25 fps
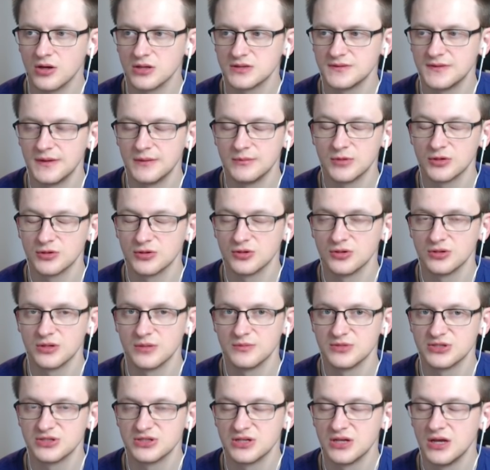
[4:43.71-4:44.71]
Flame Tongue Totem
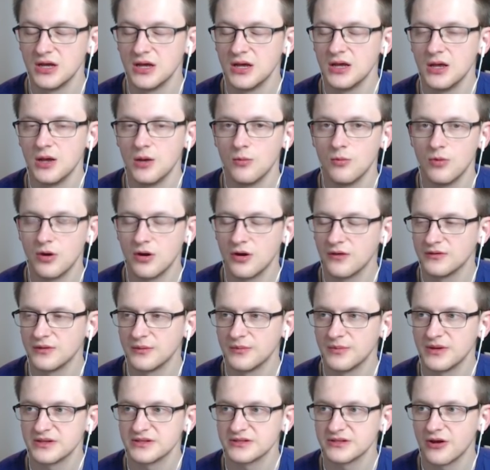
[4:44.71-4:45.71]
is one of the
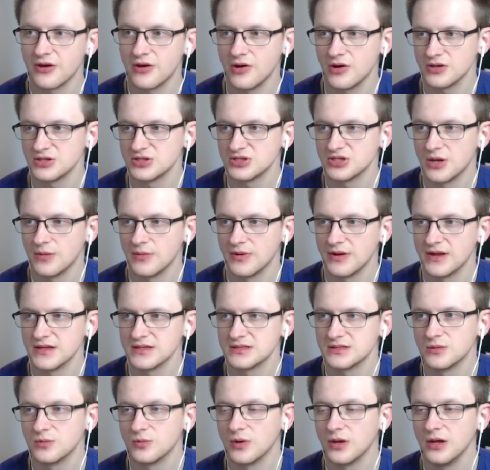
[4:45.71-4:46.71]
best cards Shaman has
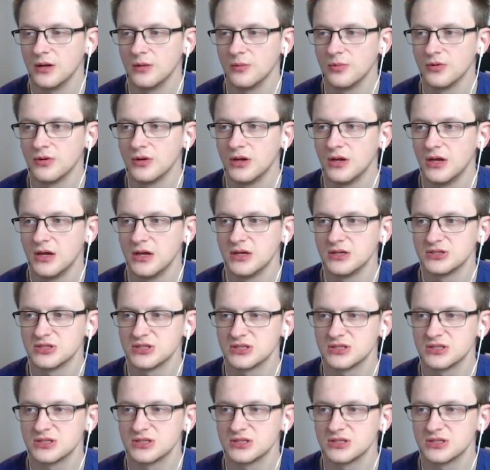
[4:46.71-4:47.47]
available. Just